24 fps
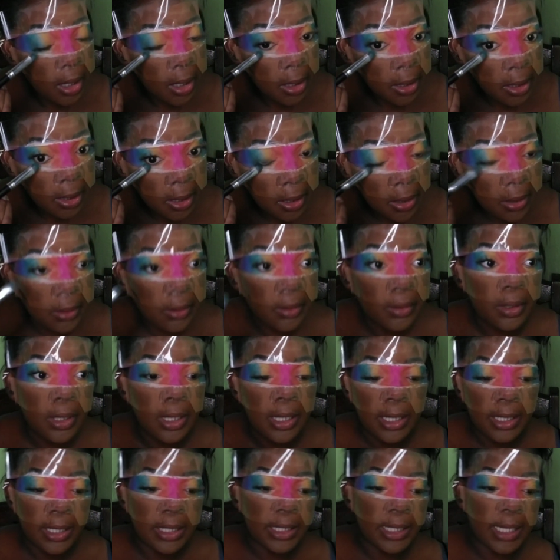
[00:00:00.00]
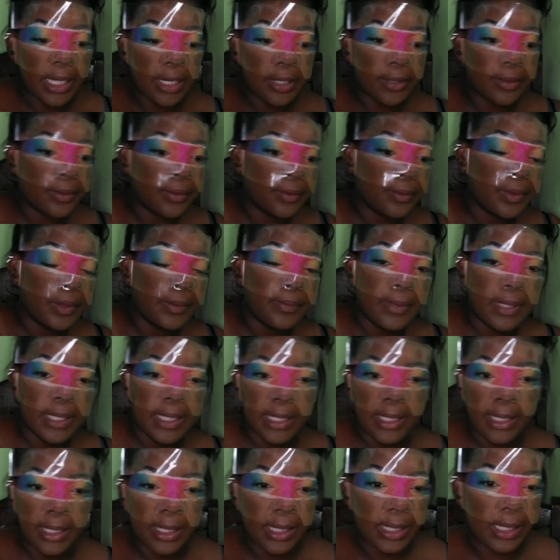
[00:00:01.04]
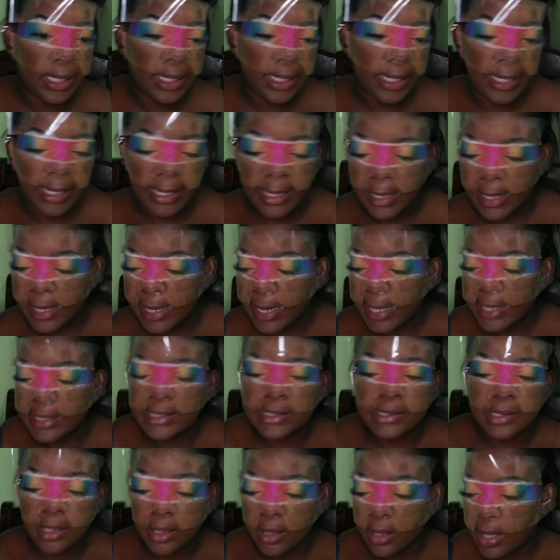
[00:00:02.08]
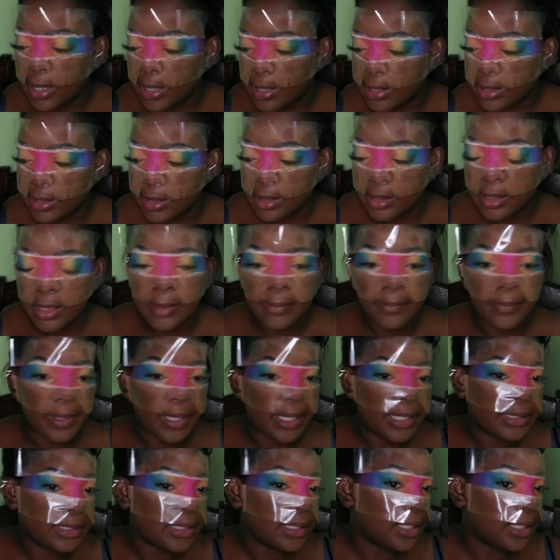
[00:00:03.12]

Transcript: Now yellow will be a lighter color compared to